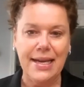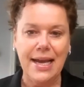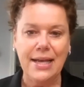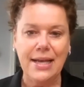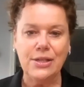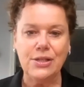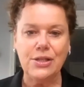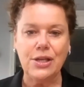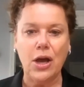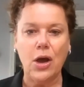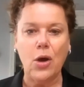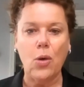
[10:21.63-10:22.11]

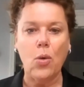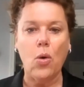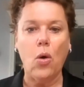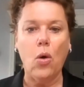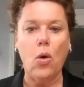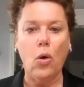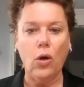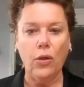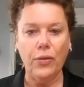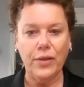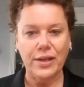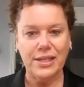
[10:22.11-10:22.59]
So
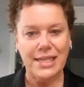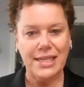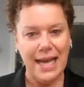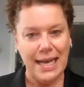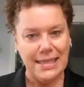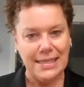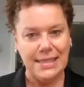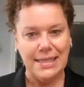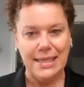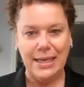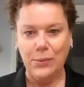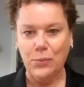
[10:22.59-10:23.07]
all the
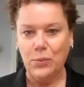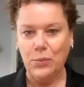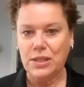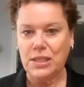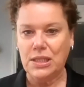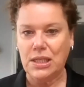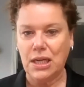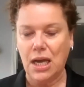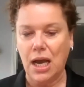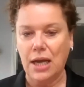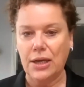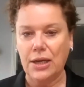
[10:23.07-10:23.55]
testing was
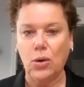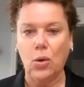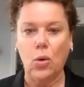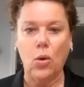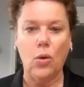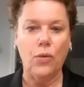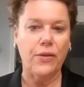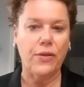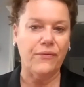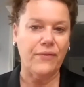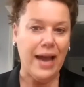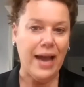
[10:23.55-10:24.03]
done, all
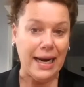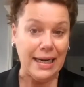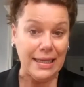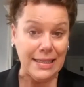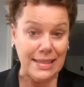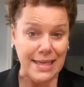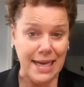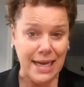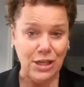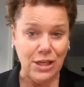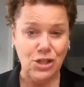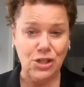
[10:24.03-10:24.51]
the
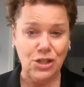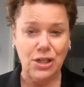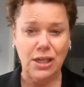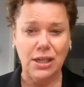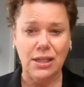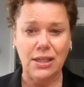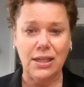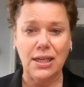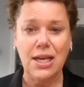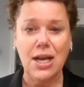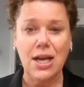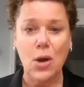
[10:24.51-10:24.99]

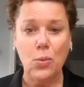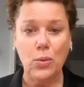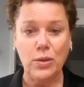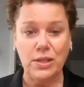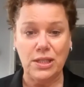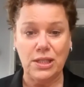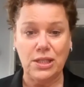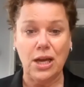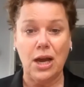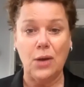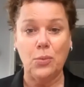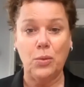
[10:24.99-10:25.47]
validation was
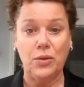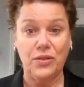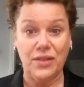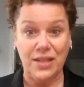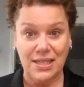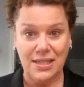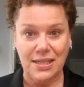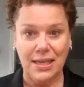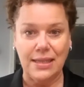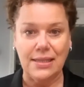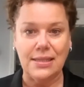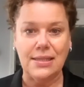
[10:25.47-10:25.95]
done with the
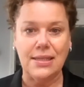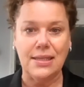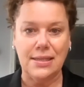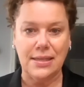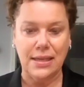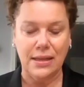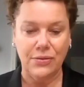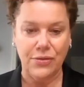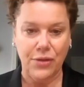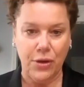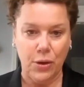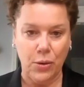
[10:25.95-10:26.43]
sensors
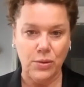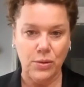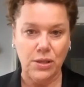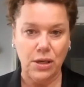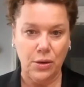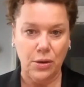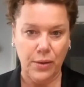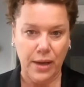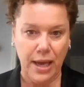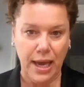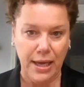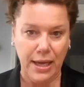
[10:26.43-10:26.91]
in those
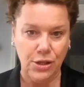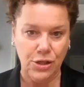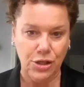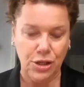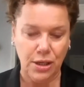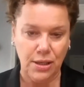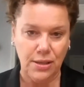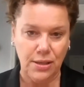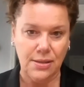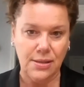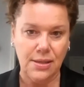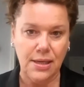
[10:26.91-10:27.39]

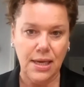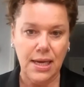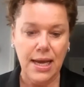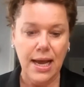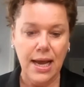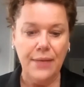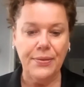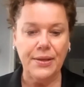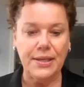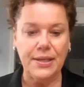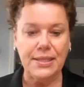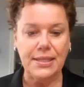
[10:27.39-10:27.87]
locations.
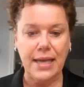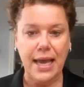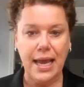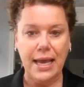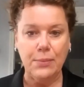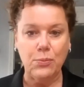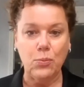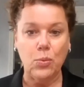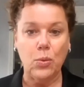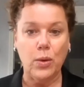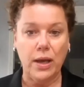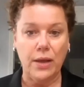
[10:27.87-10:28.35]
The
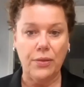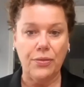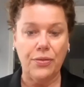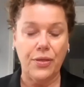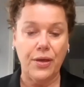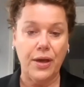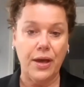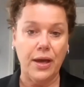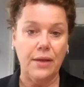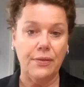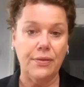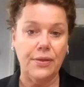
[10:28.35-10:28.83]
same with
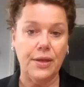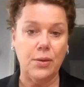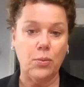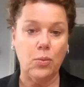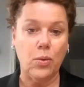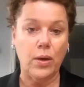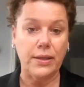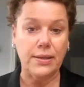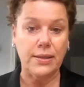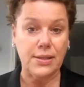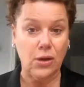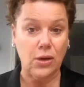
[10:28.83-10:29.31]
the
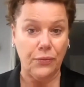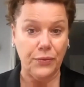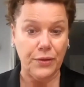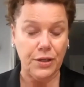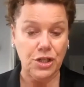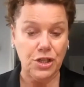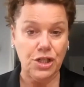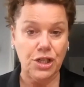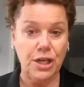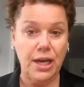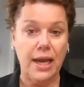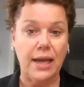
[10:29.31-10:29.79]
ones on the
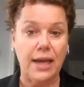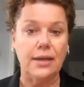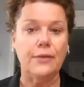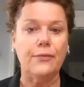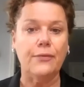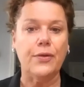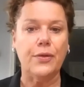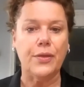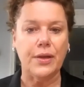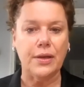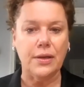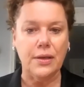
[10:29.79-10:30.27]
shin
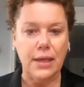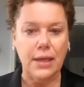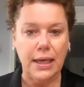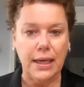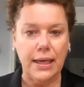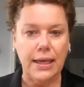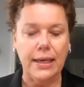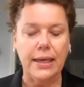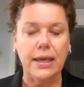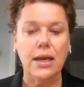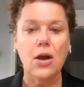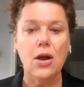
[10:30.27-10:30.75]
for the
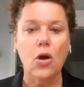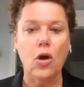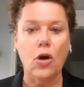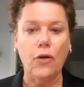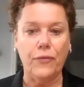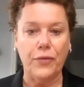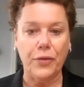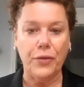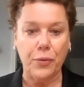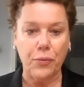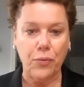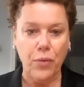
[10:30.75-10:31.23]
knee or
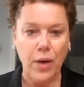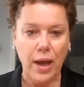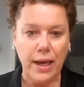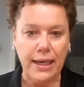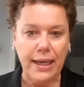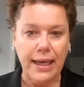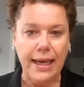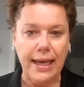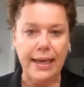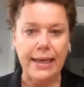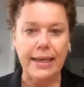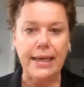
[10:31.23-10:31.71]
for the
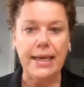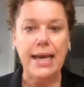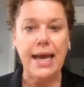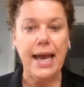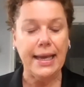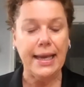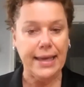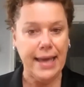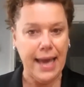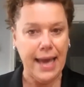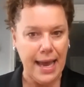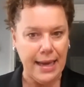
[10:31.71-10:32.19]
running.
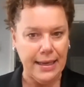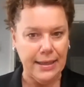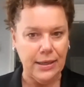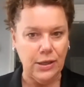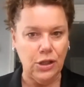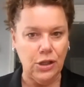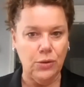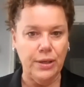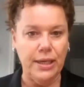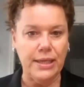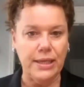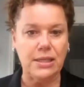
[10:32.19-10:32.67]
Again,
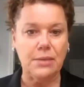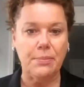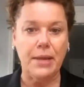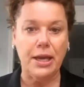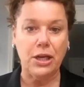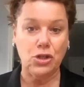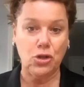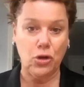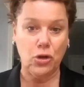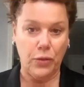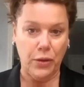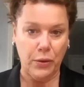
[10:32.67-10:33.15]
you need to make
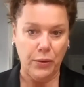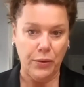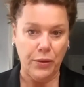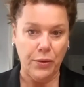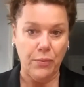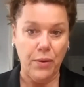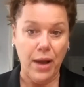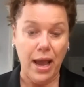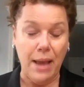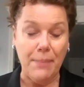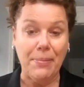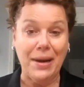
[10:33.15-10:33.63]
sure they're in the
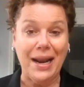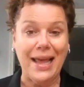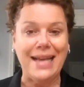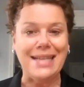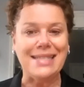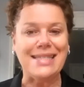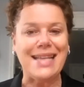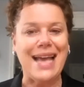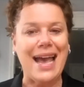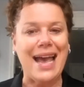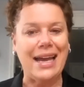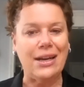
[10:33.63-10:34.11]
right
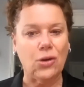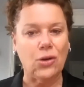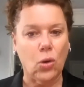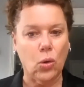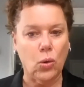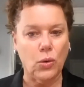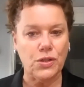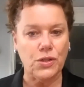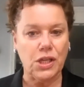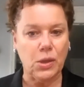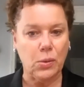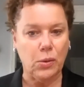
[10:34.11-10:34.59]
place and
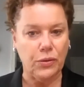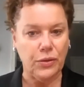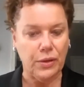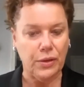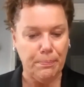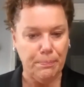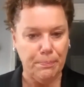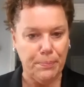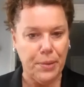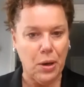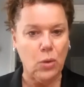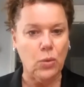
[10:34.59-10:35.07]
also on the
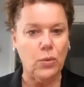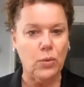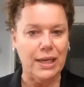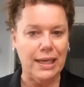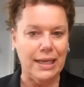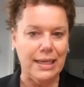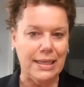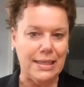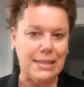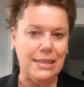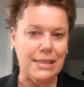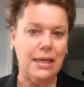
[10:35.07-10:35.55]

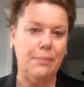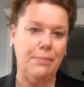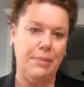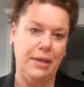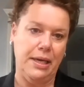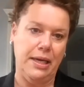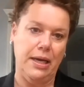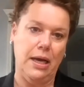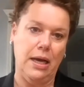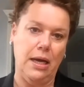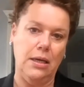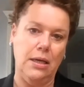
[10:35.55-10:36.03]
bony tibia,
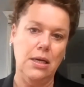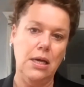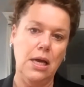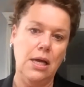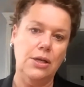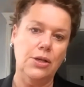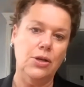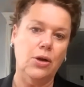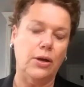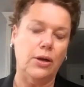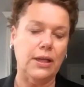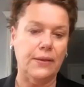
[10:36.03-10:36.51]

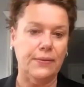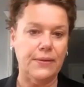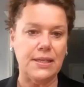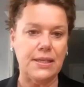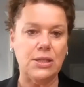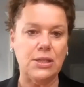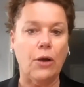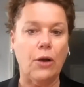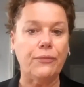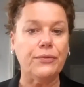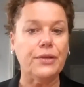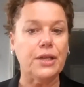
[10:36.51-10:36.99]
not in the
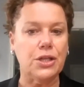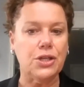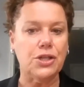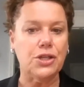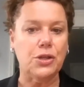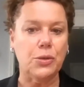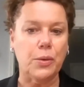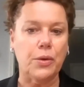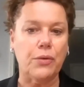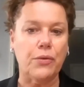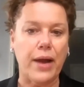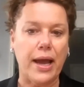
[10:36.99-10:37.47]
soft
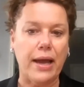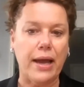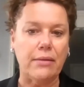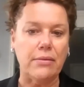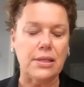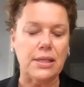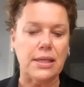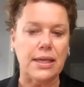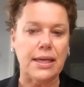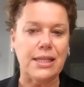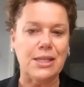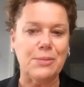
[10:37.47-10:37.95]
tissue around
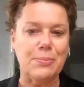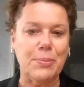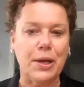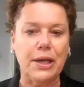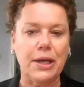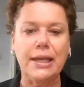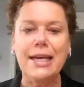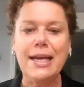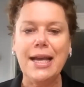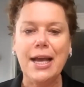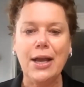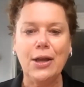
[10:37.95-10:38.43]
it. But,
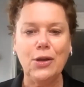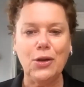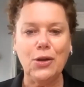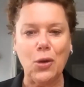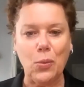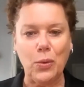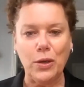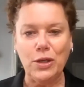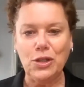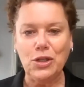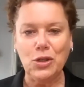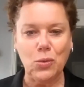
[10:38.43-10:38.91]
you know,
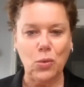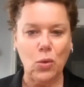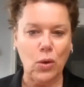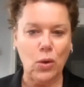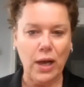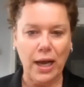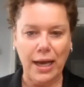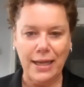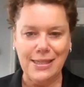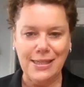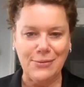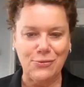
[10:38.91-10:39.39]
we do all
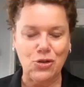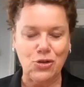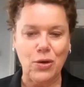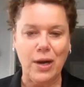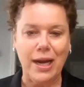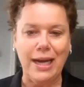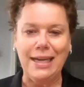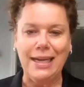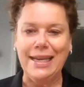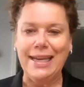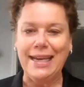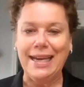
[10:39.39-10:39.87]
kinds of
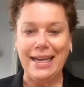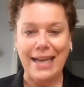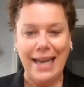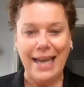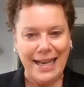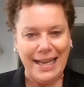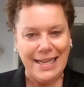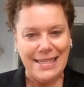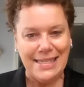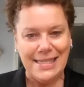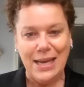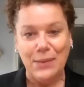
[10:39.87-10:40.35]
training. And like
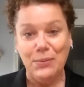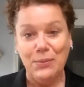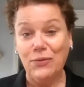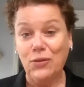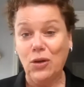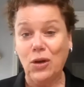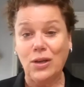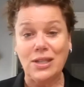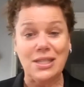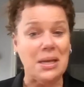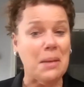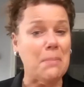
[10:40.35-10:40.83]
I said, we've
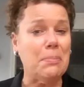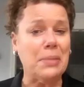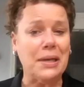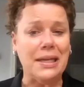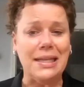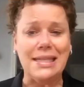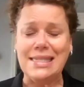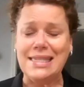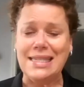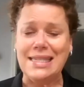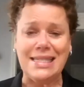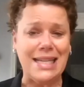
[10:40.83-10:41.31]
got
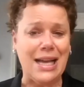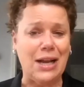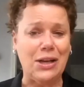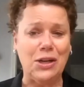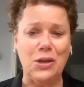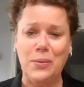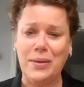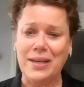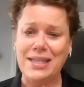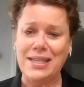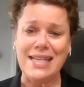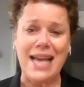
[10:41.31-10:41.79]
templates that tell you
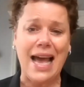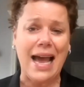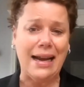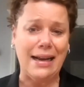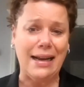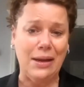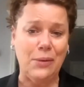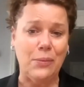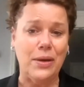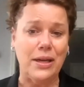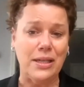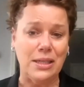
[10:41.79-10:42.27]

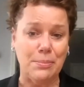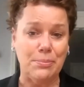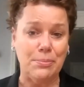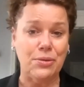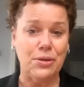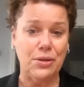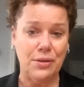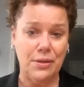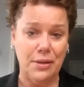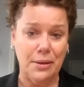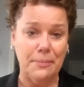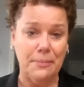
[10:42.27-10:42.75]
exactly where to put
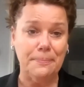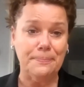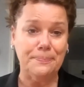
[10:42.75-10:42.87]
them.